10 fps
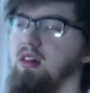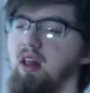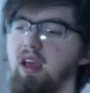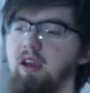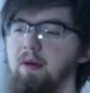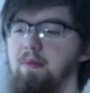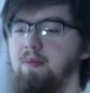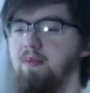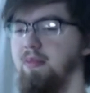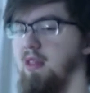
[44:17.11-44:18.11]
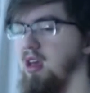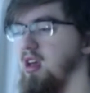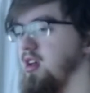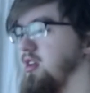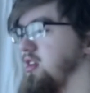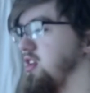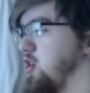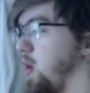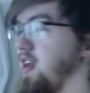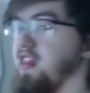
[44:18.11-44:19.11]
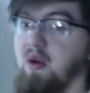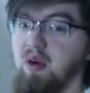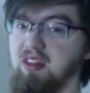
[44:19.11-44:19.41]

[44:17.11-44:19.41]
Like, do I think